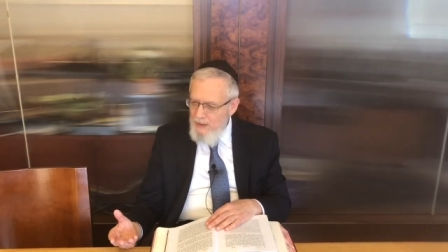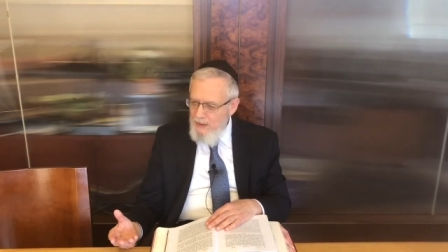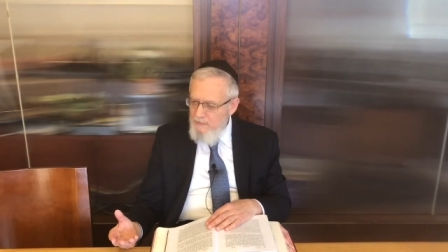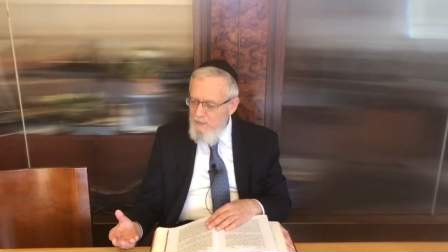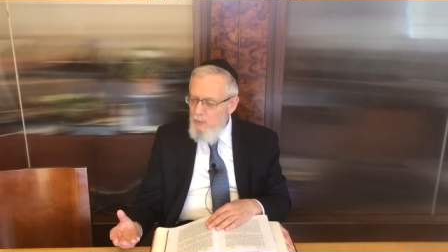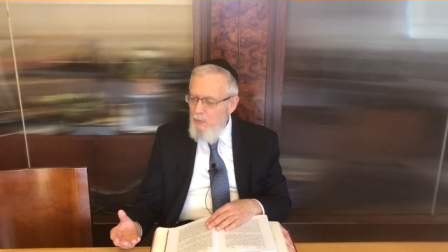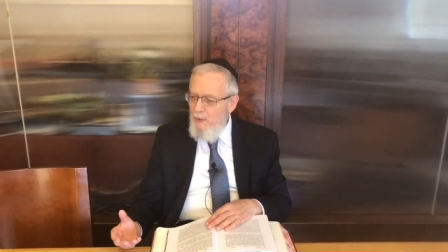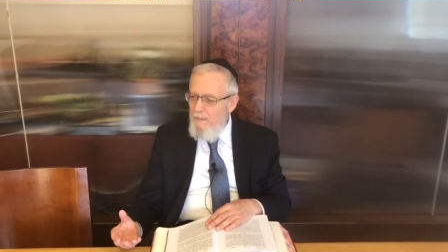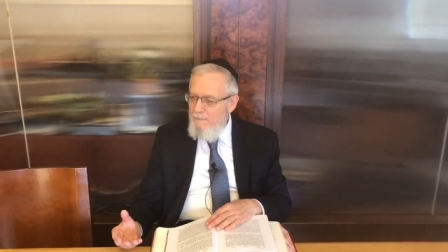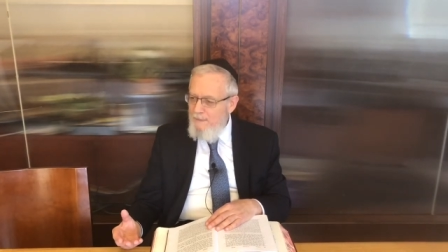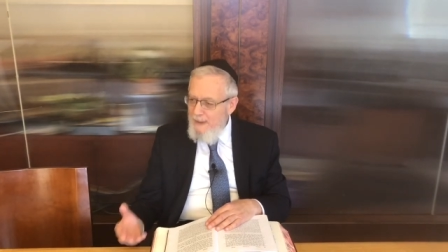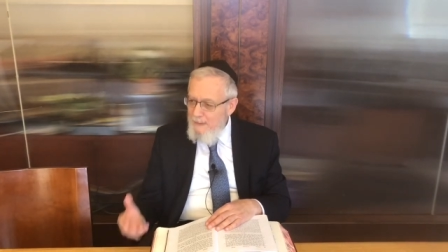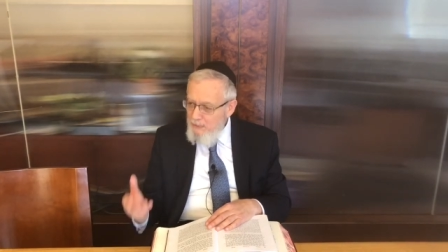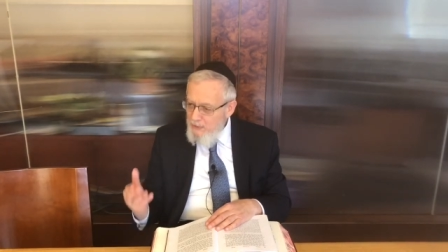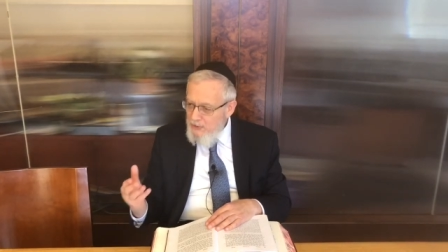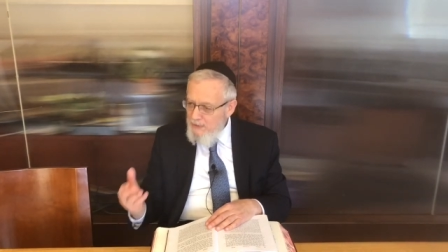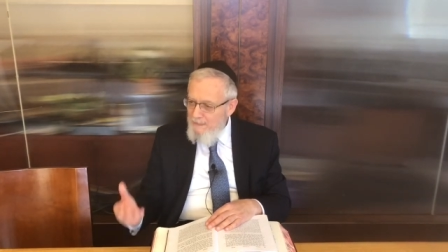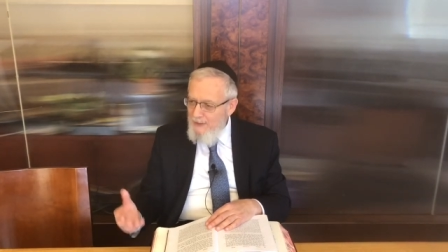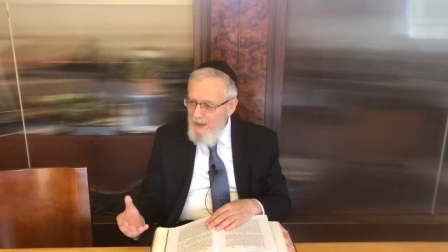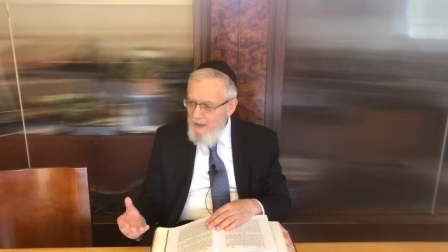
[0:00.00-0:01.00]
If you want
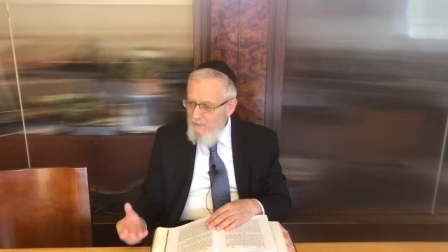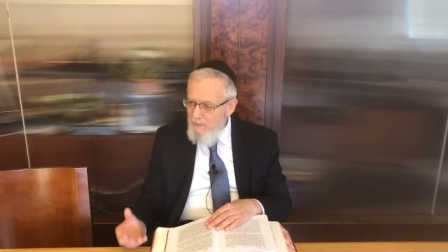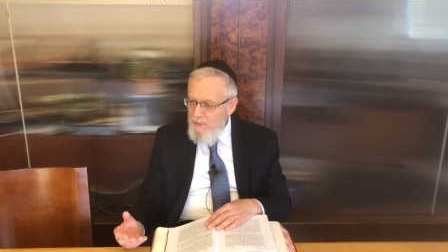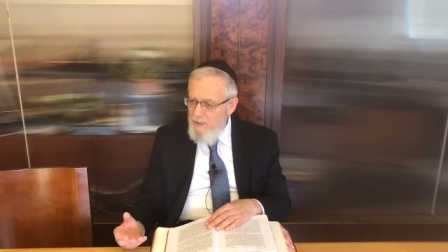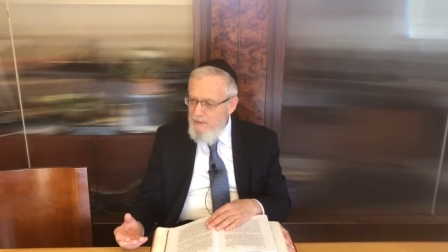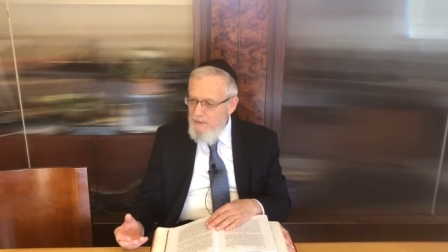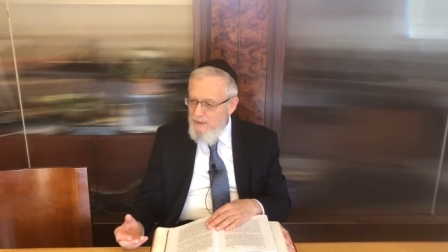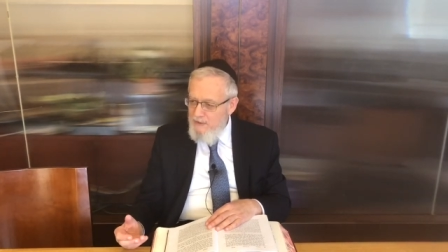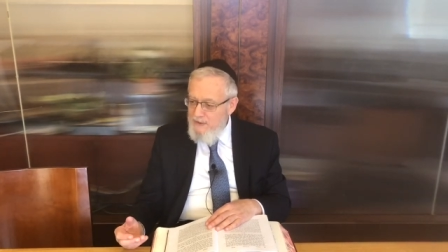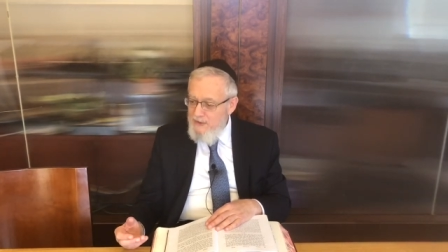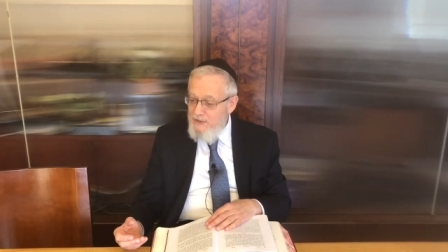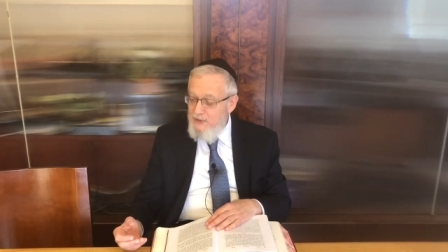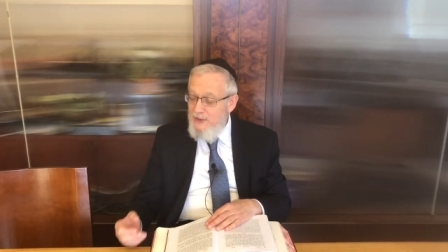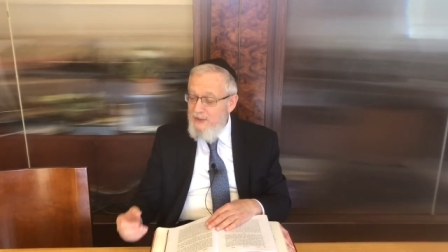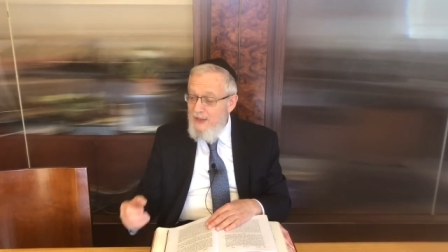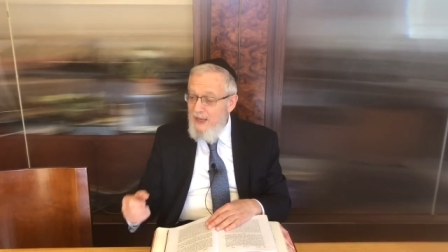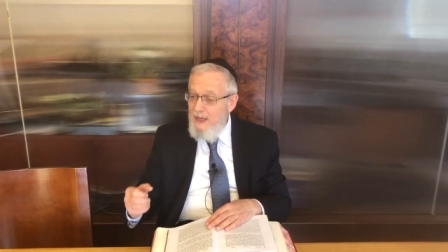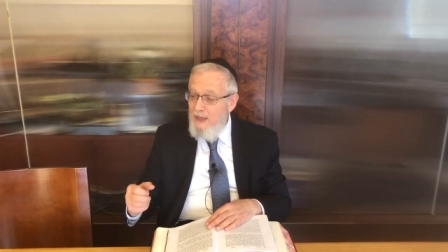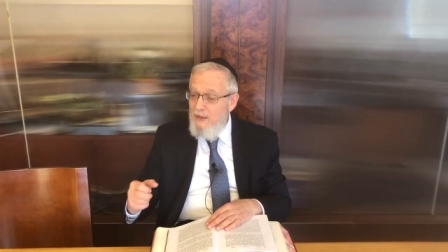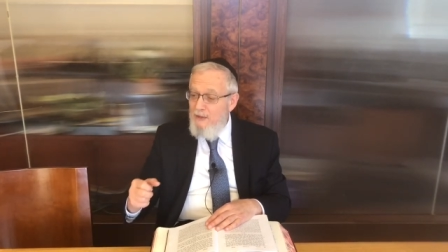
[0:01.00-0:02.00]
people to benefit, he says, you
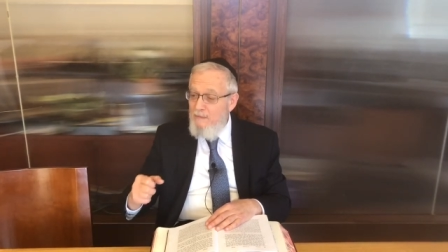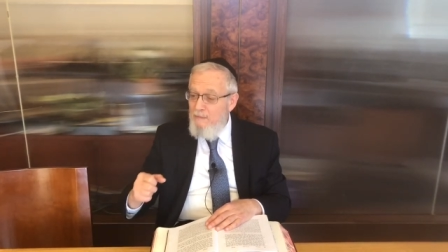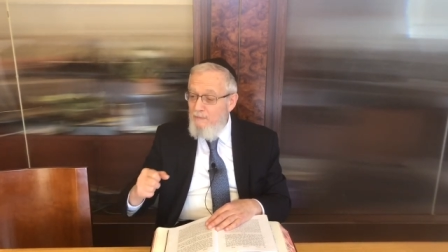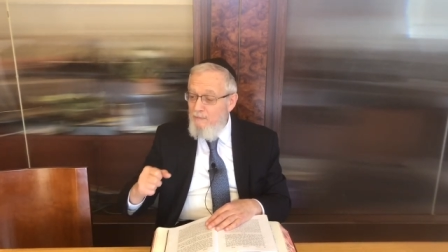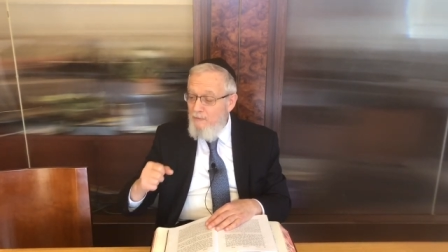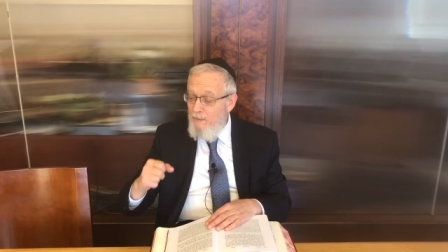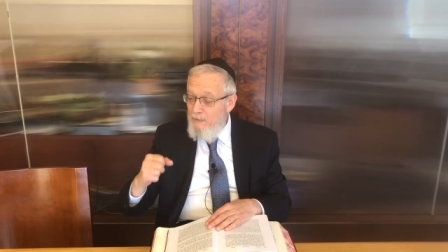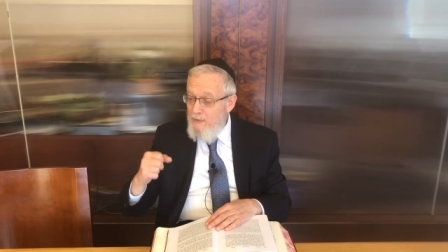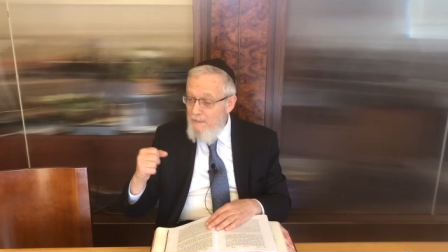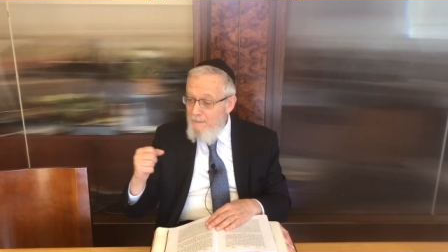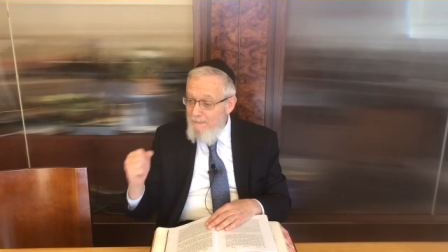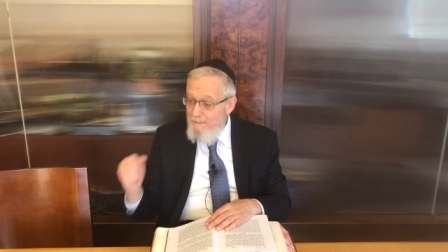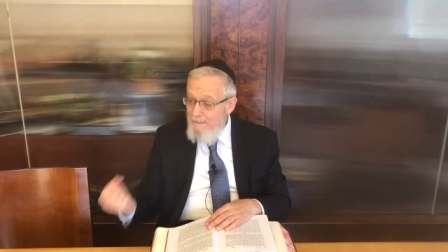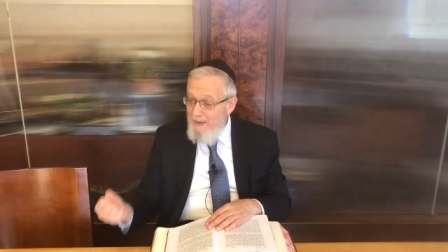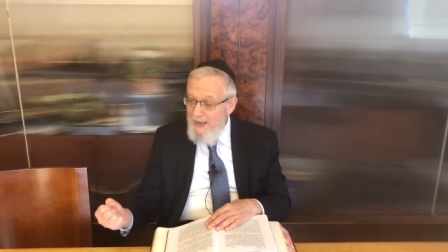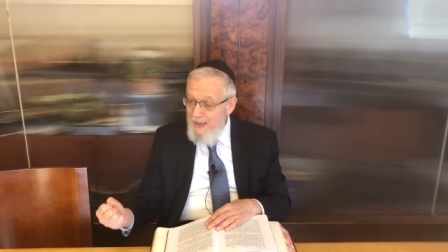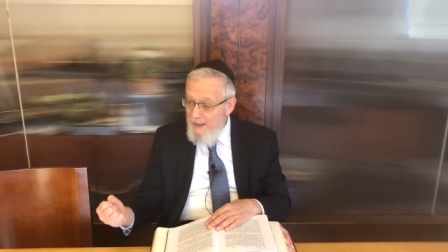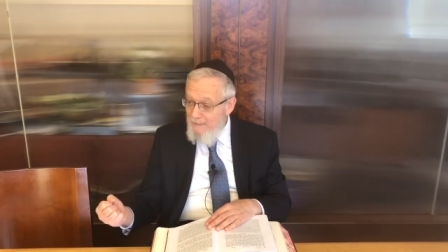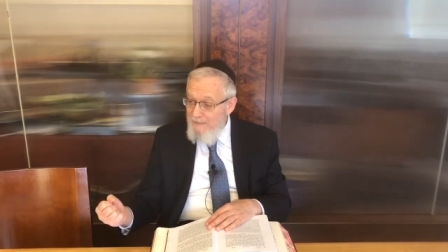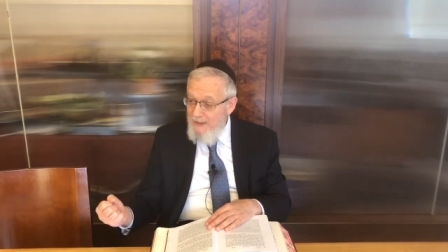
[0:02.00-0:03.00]
take it from the
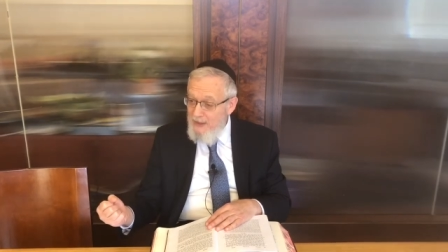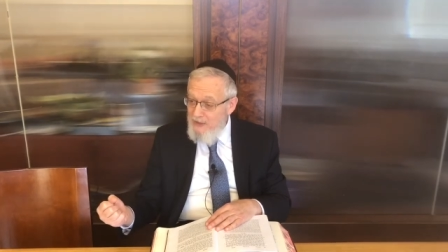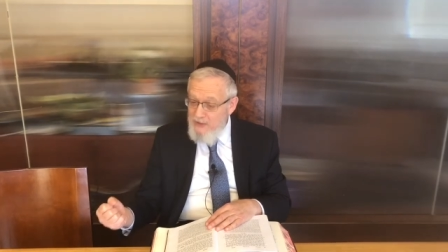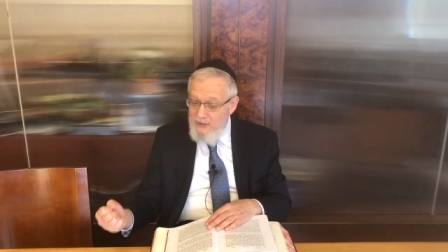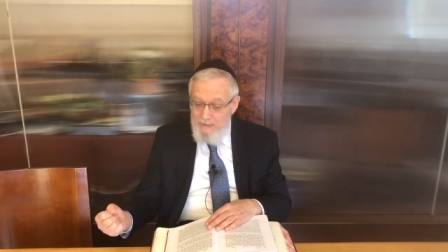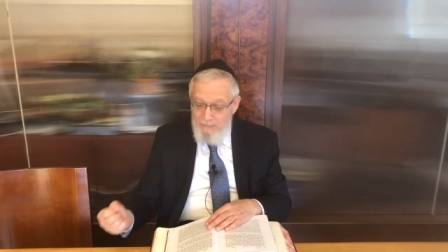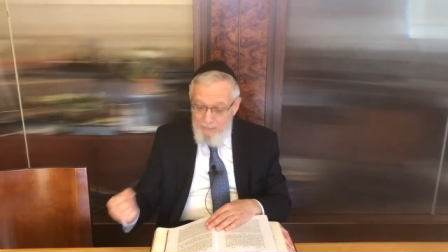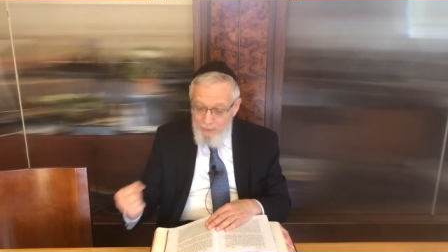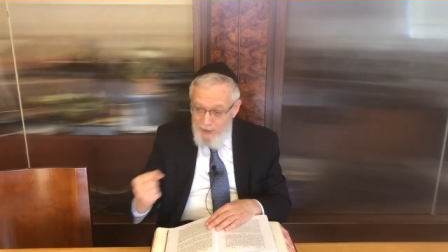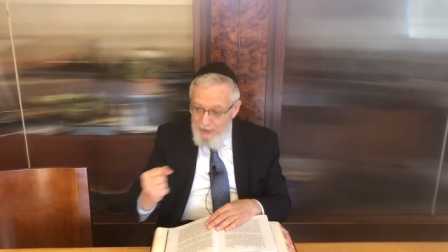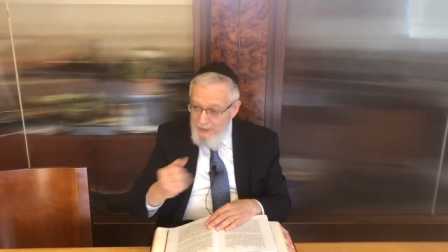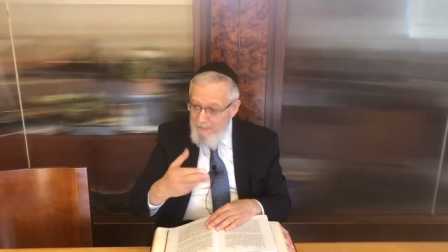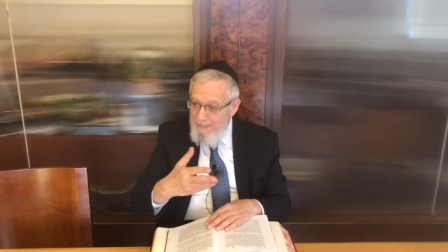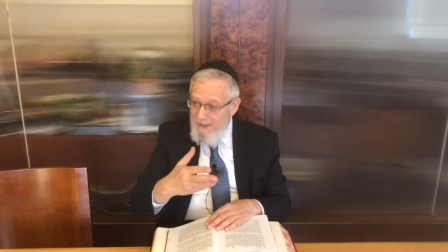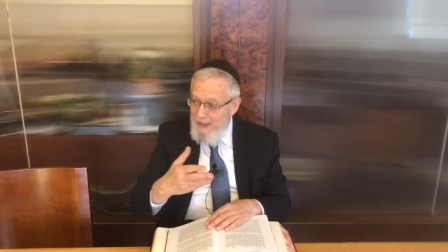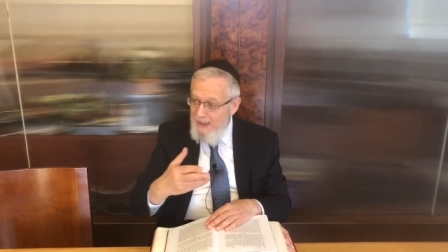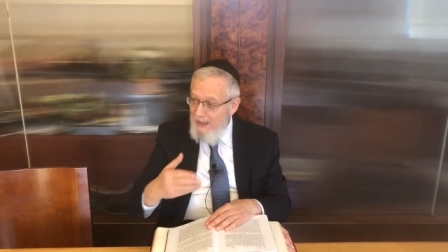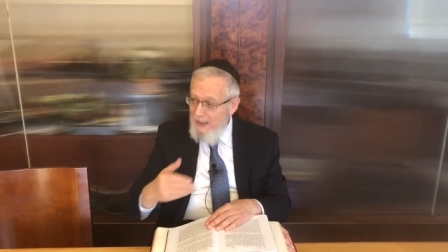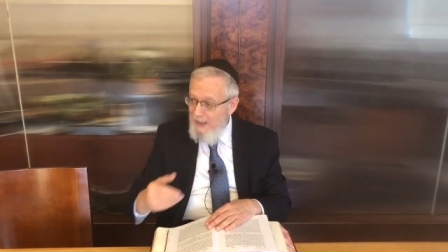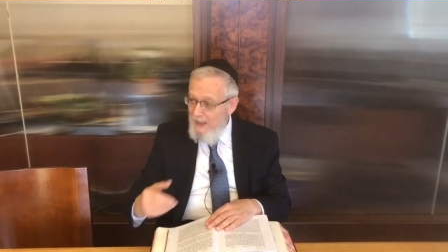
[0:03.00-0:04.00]
Beit HaMesim, bring it
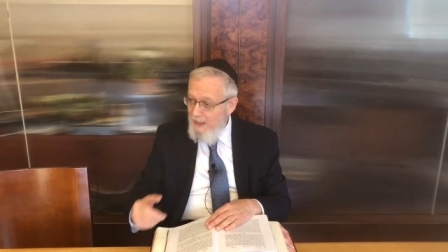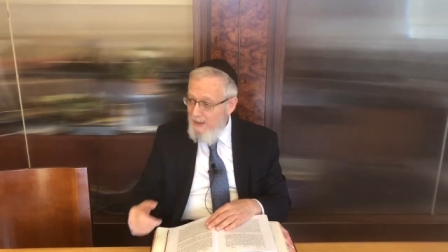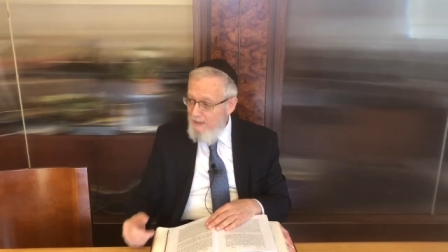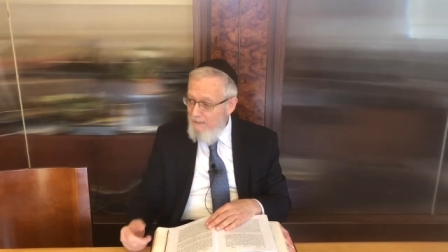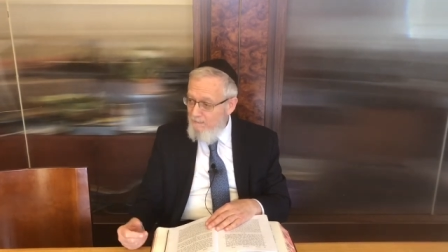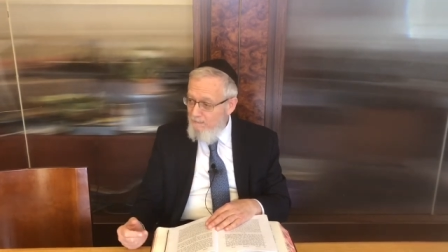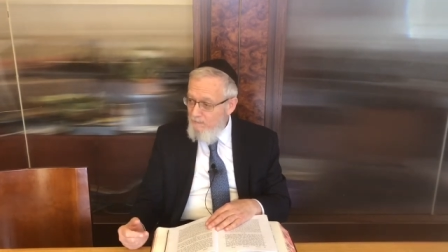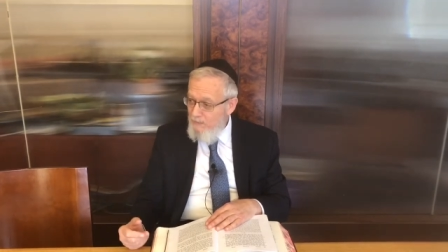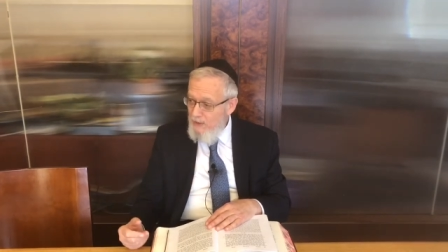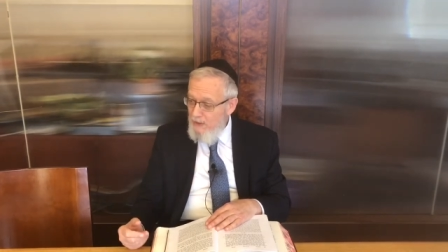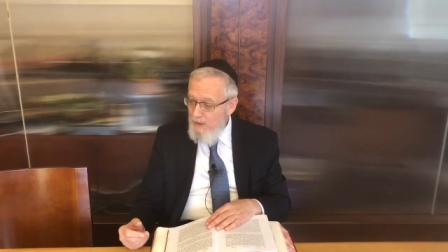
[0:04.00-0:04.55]
Beit HaChaim,